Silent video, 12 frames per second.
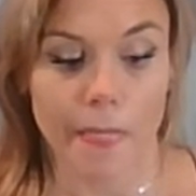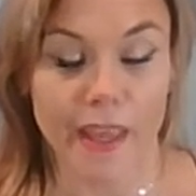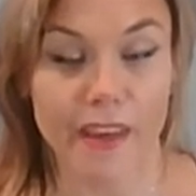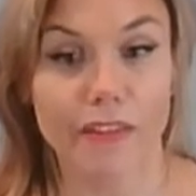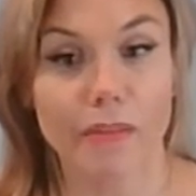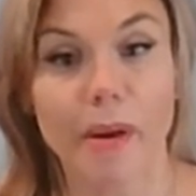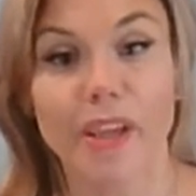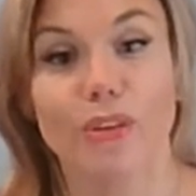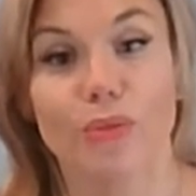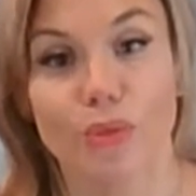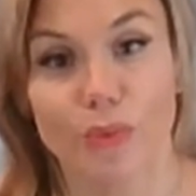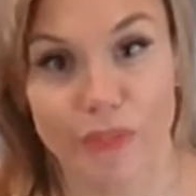Even my
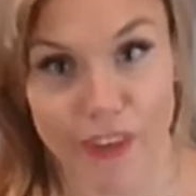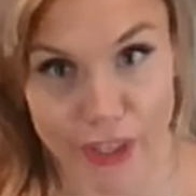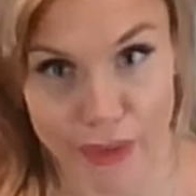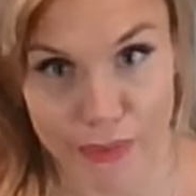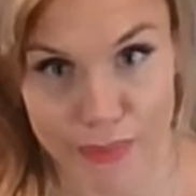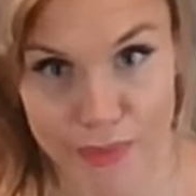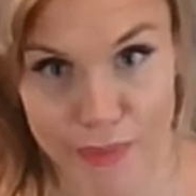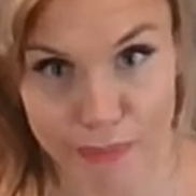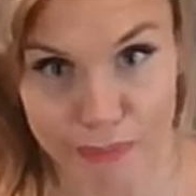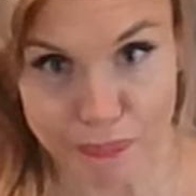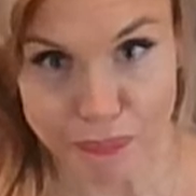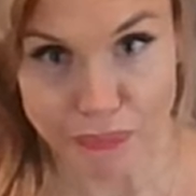YouTube videos.
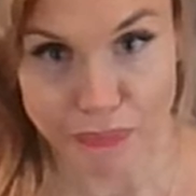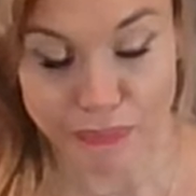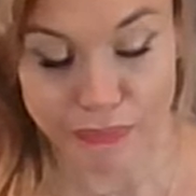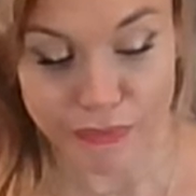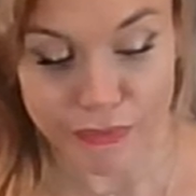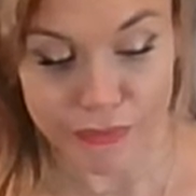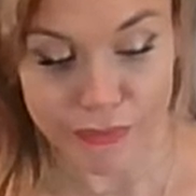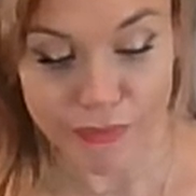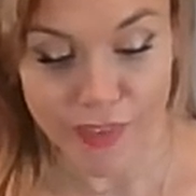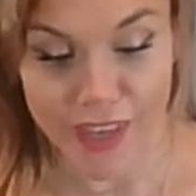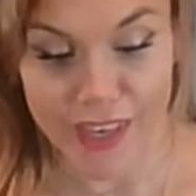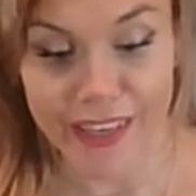
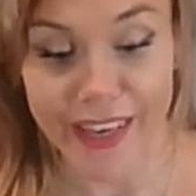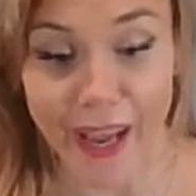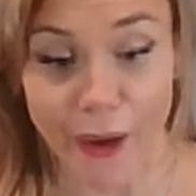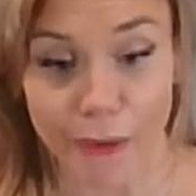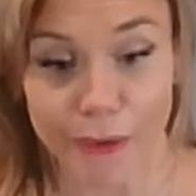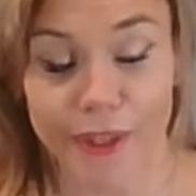Now,